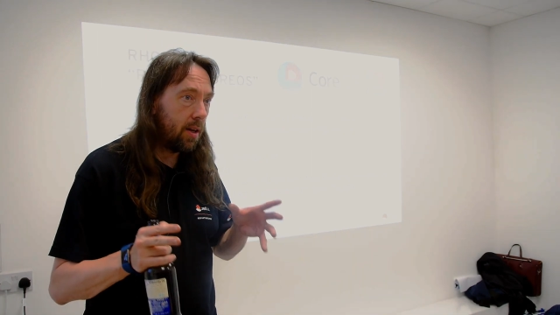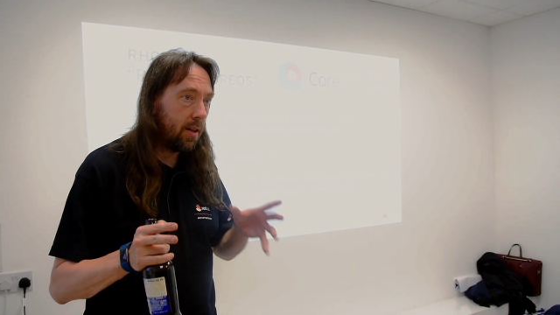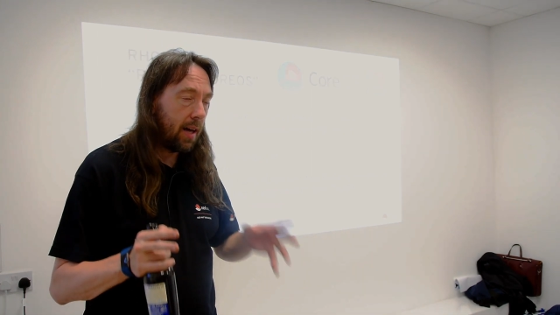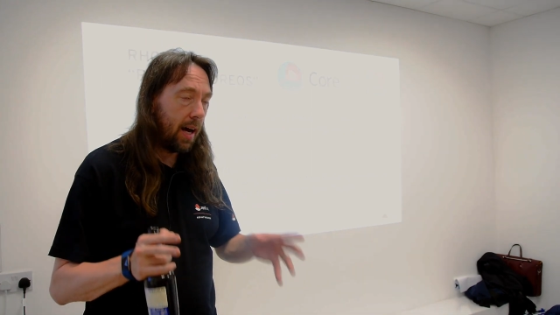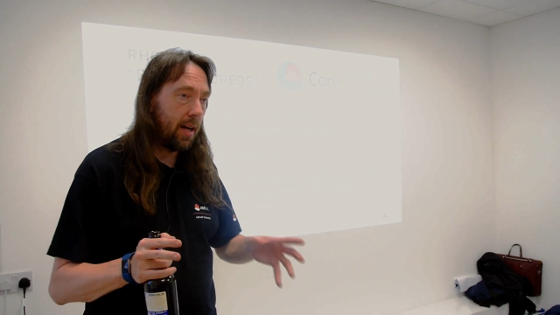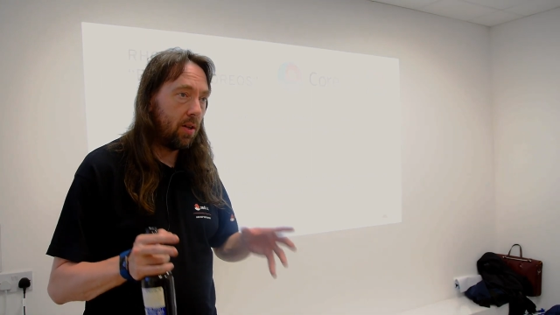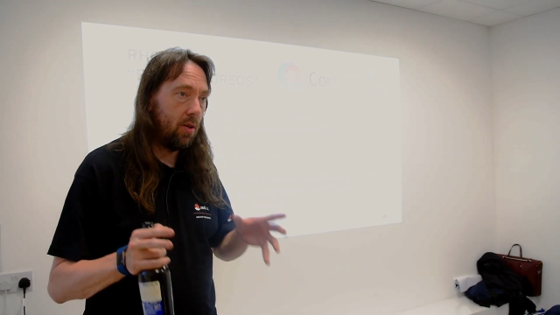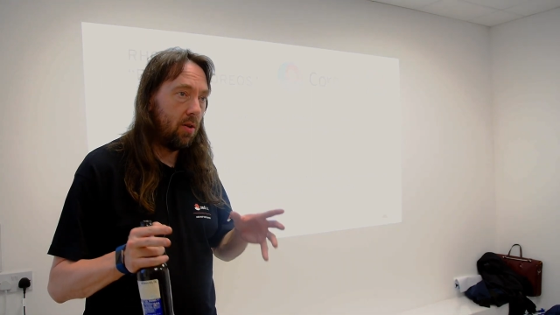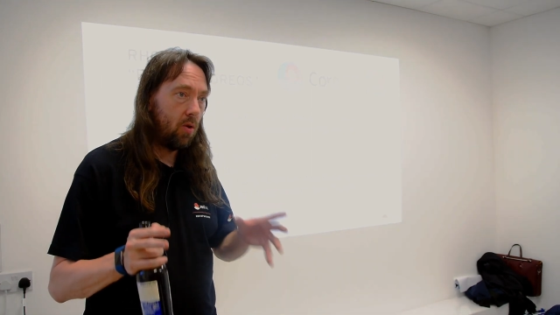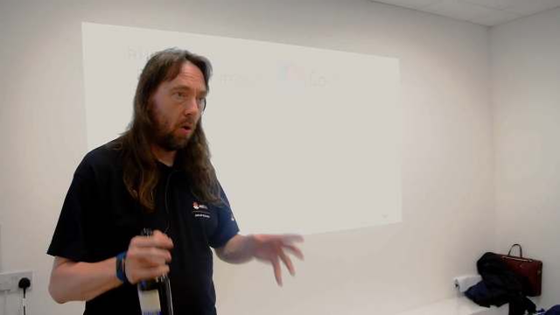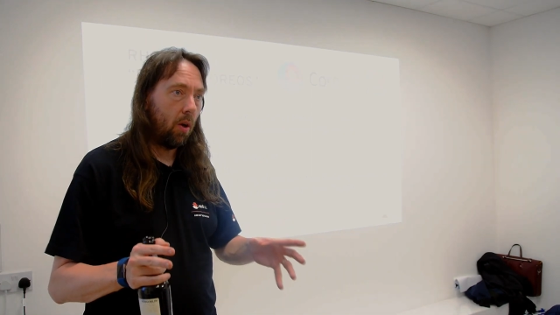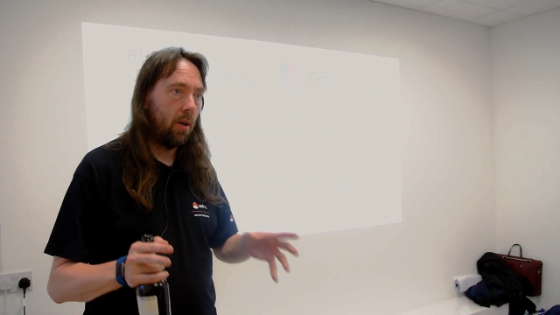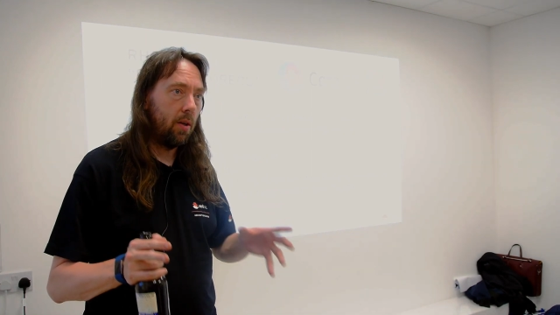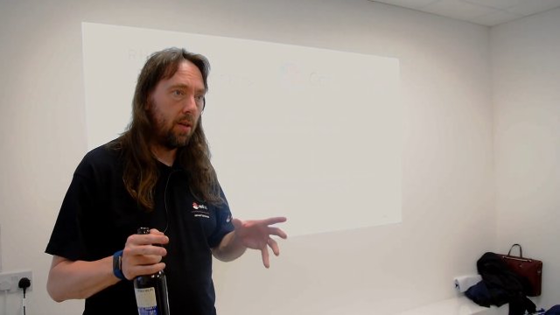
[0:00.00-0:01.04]
of that
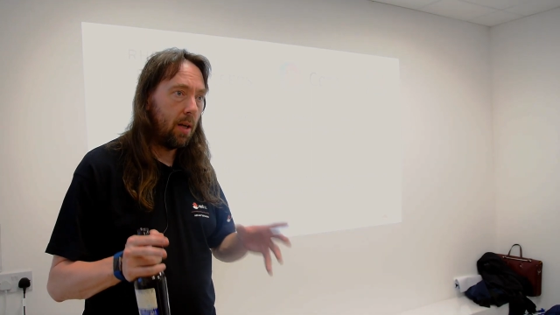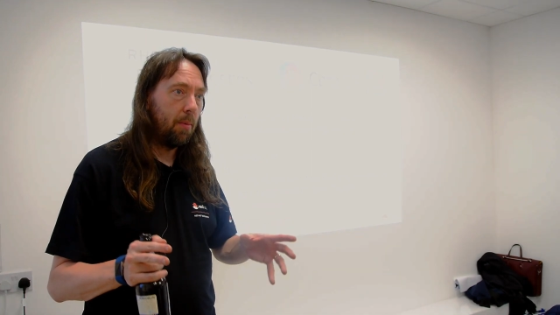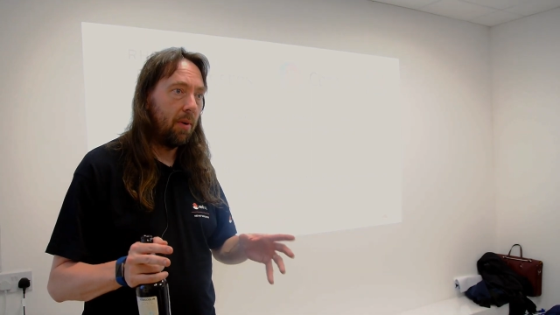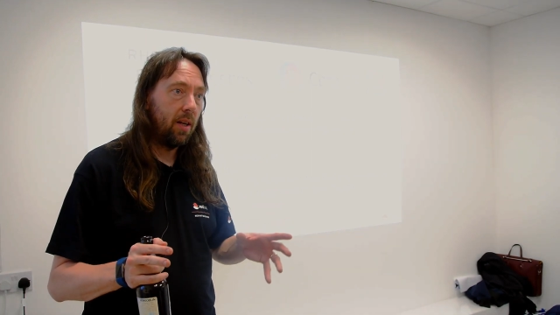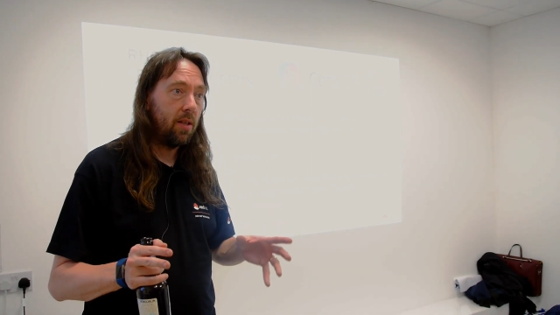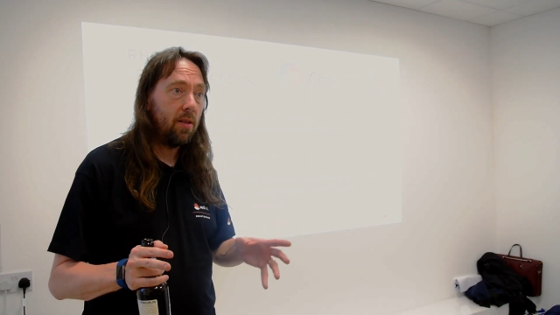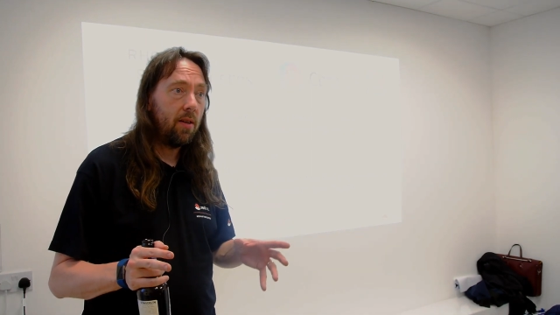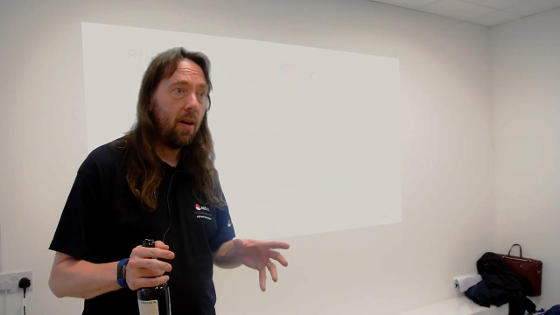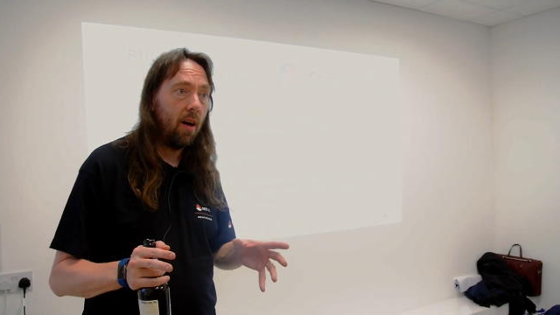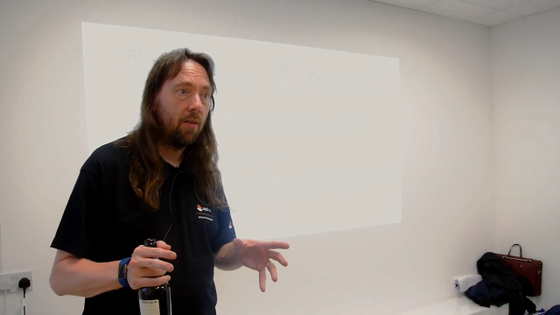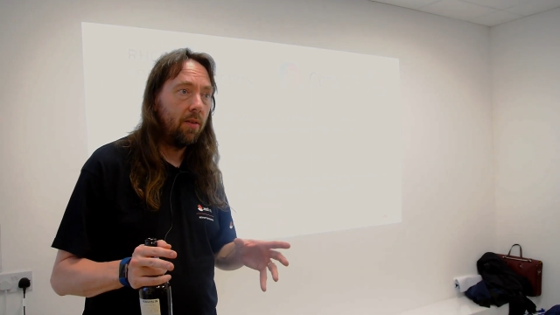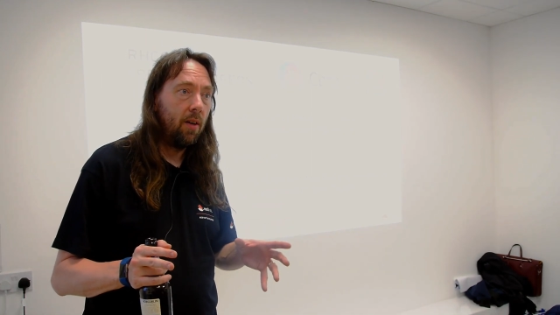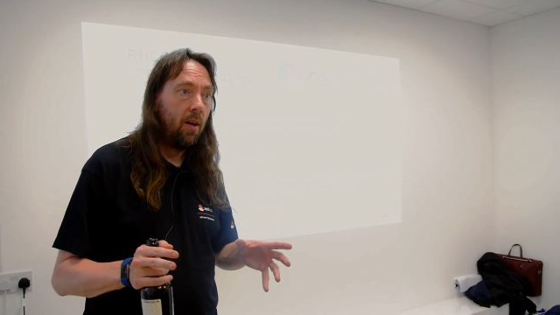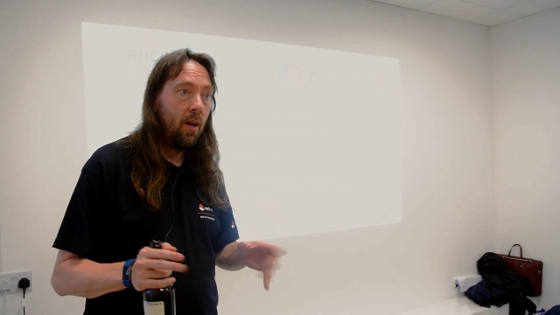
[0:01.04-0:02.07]
Docker daemon itself,
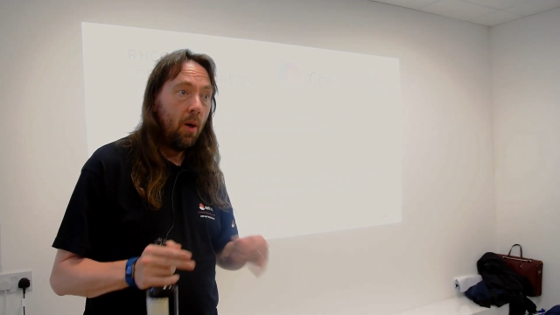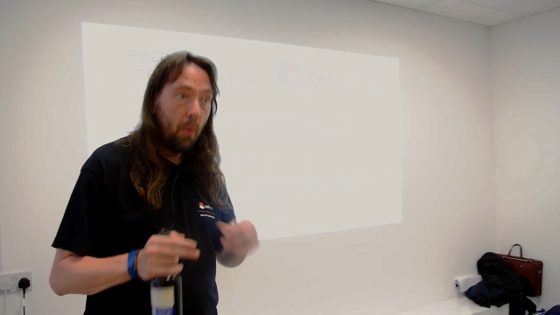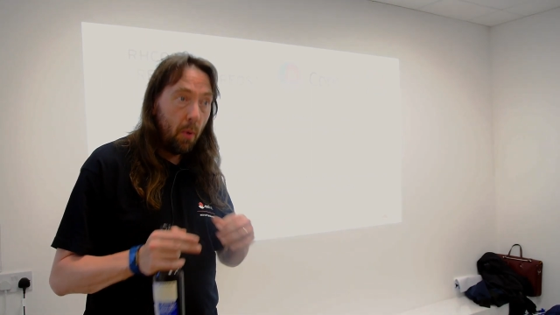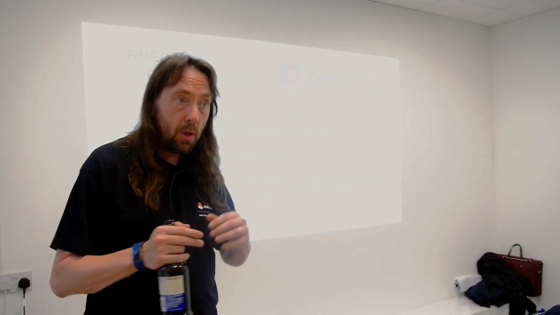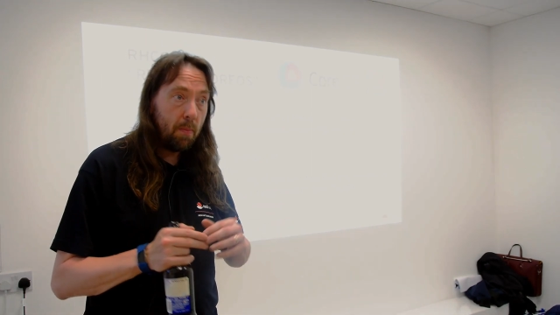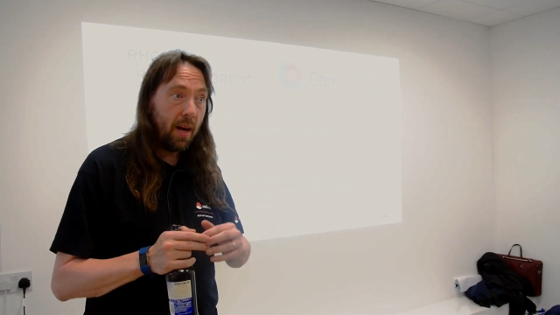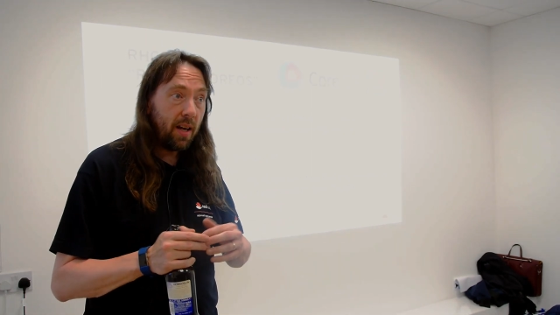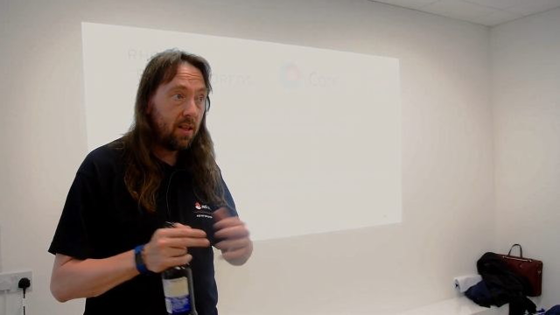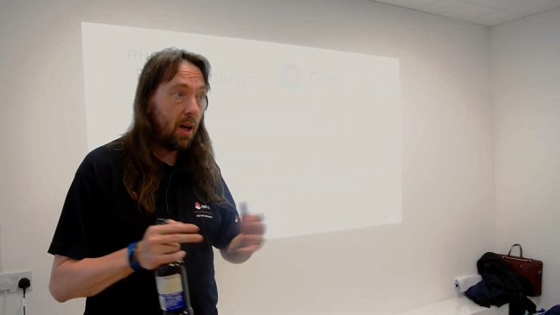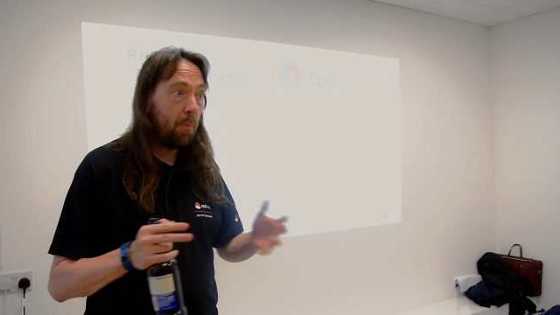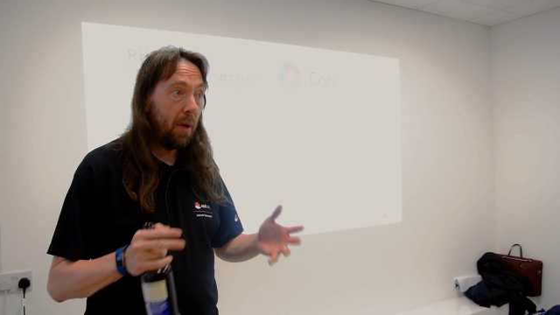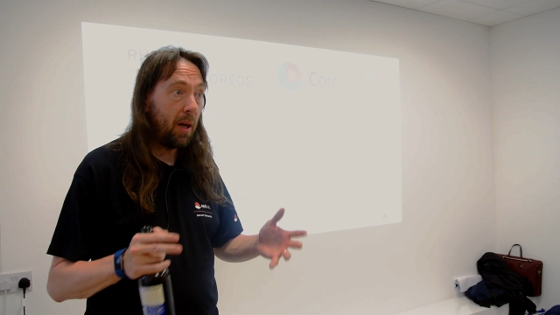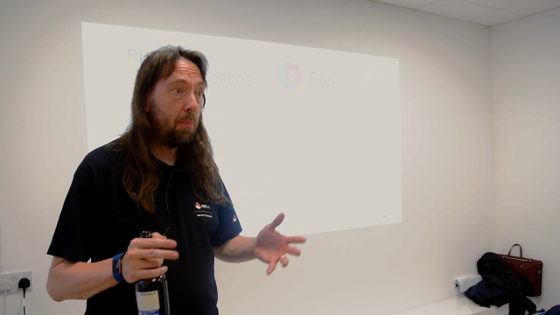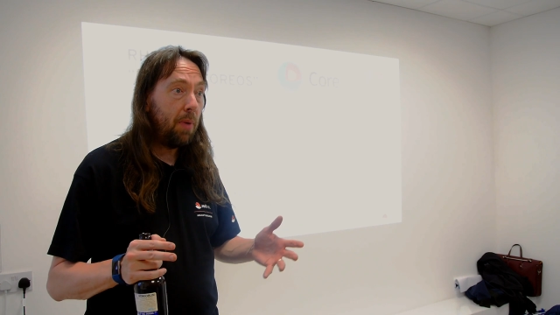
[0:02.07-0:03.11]
which makes it a
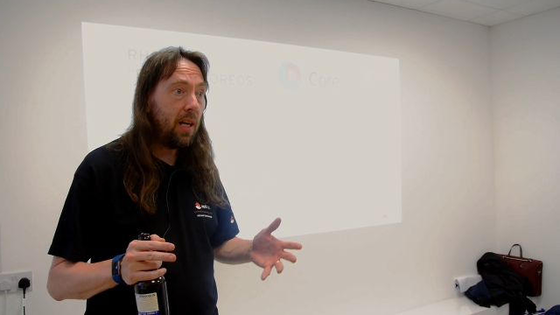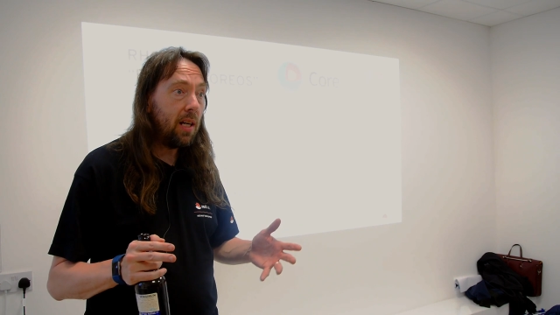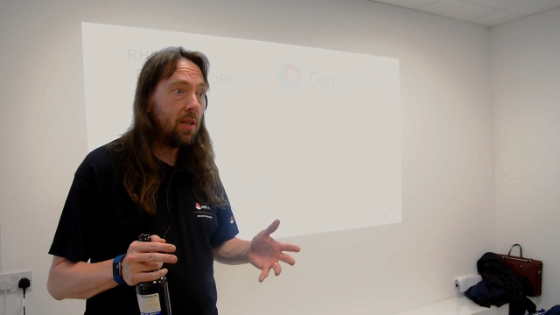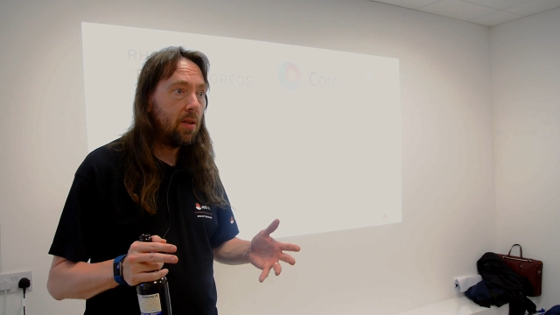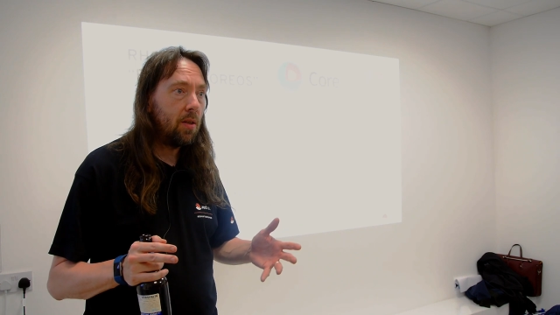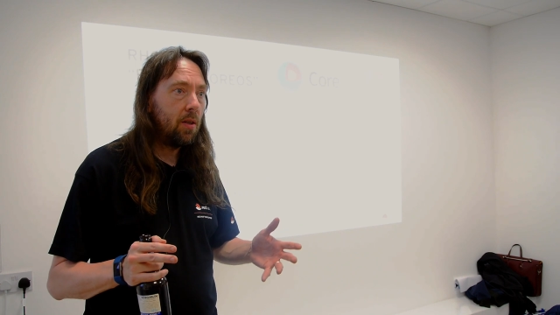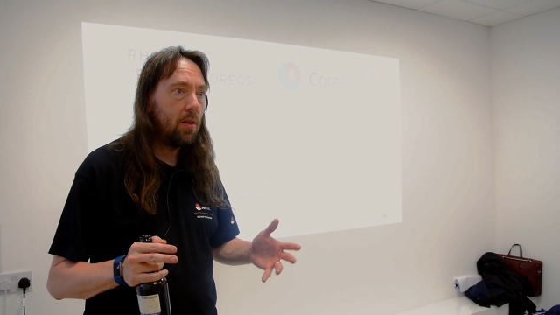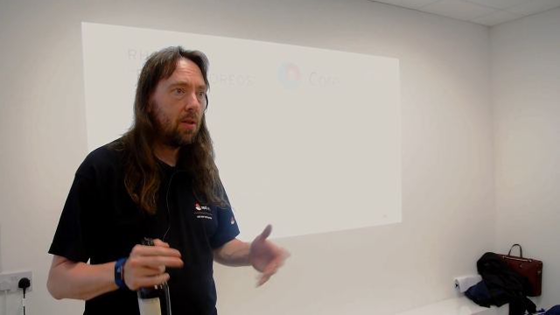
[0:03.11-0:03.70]
big beast.